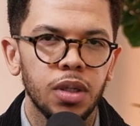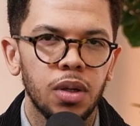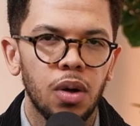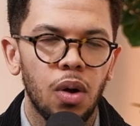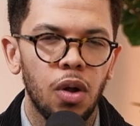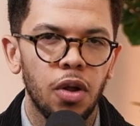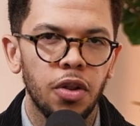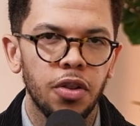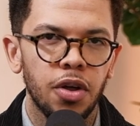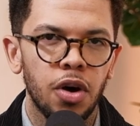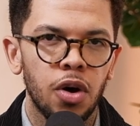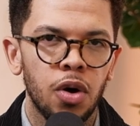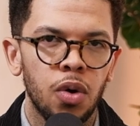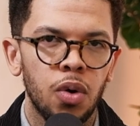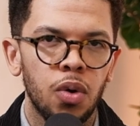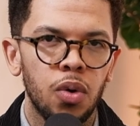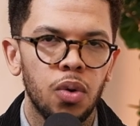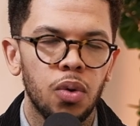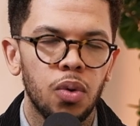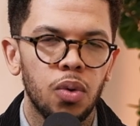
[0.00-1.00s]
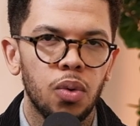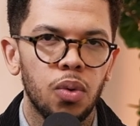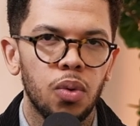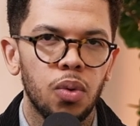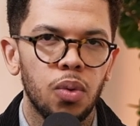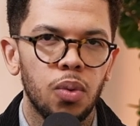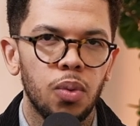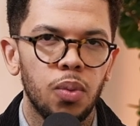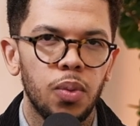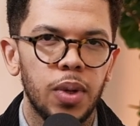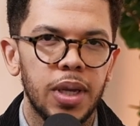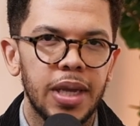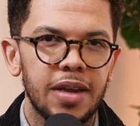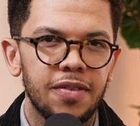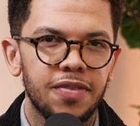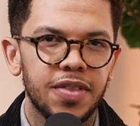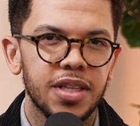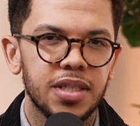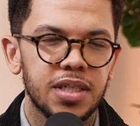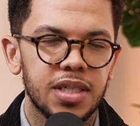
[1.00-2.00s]
Although
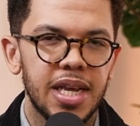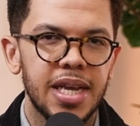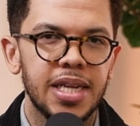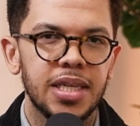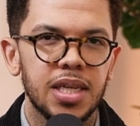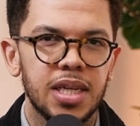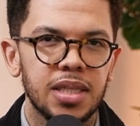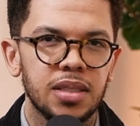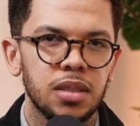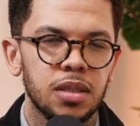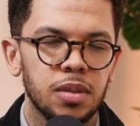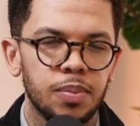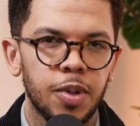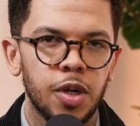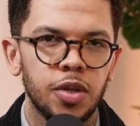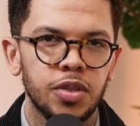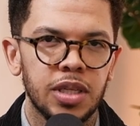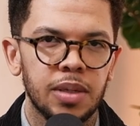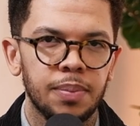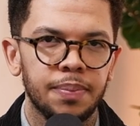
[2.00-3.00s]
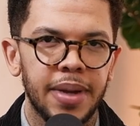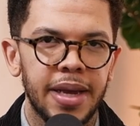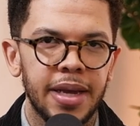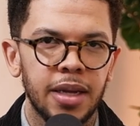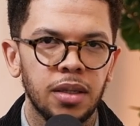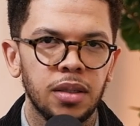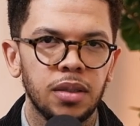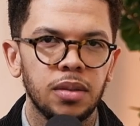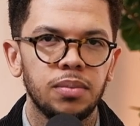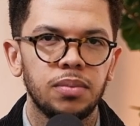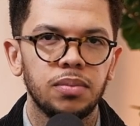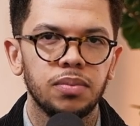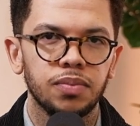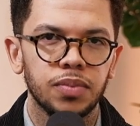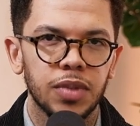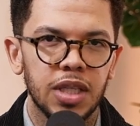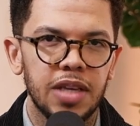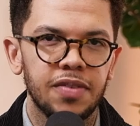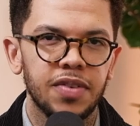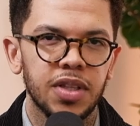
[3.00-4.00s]
if the state isn't opposing bail,
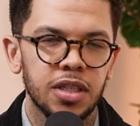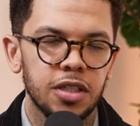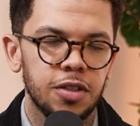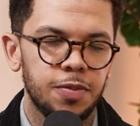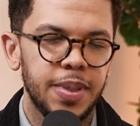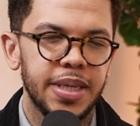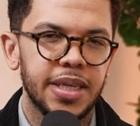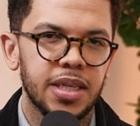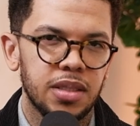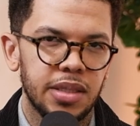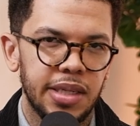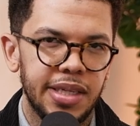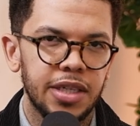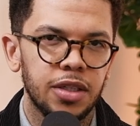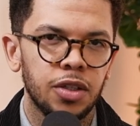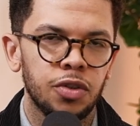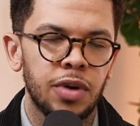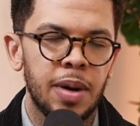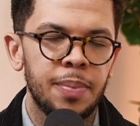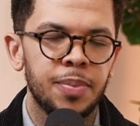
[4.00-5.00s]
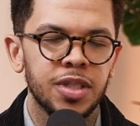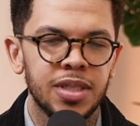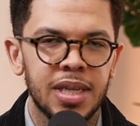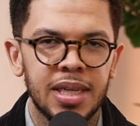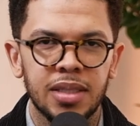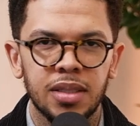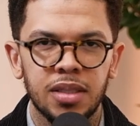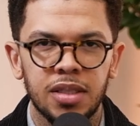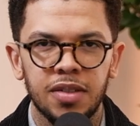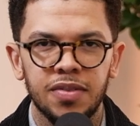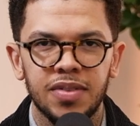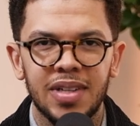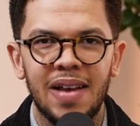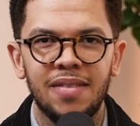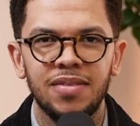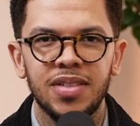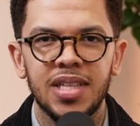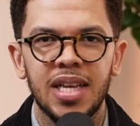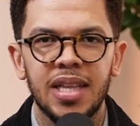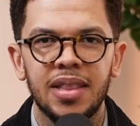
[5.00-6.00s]
even the Speaker's legal representatives
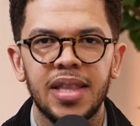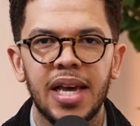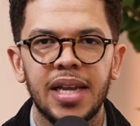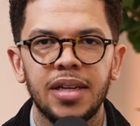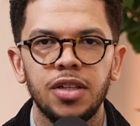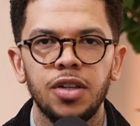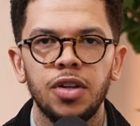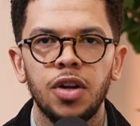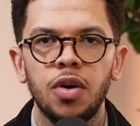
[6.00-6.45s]
have said that,